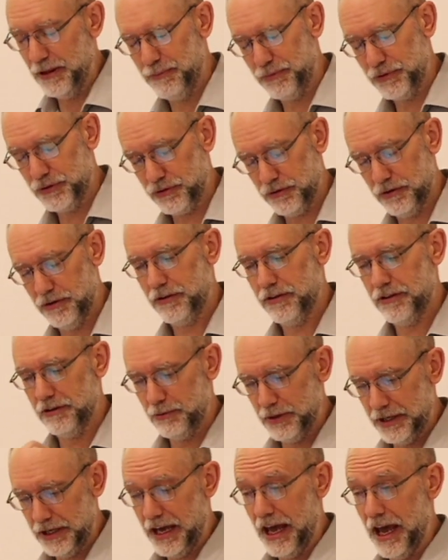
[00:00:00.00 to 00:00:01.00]
The truth
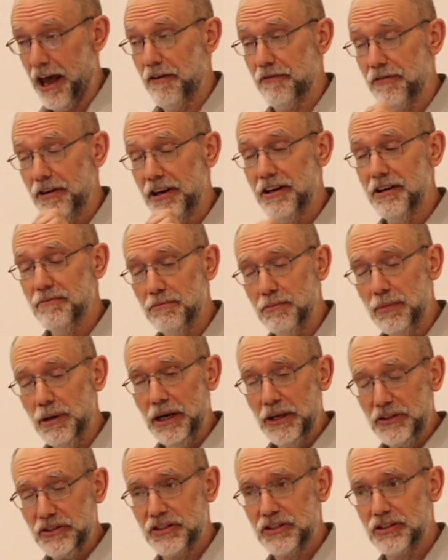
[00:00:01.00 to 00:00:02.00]
that we have
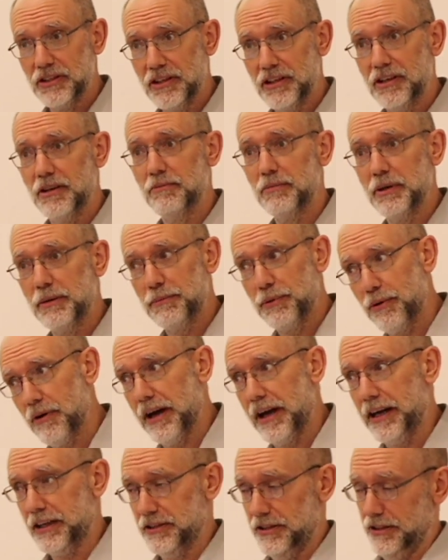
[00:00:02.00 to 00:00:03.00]
must be
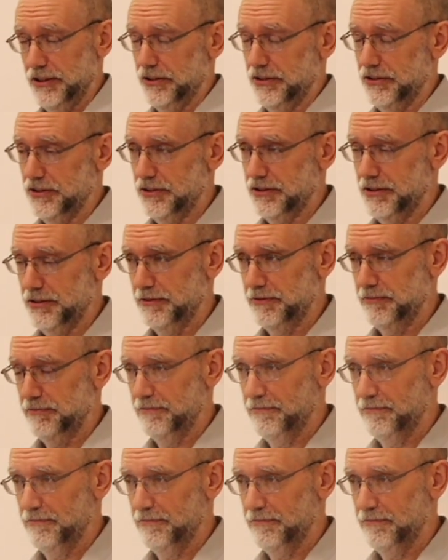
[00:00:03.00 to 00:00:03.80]
practiced.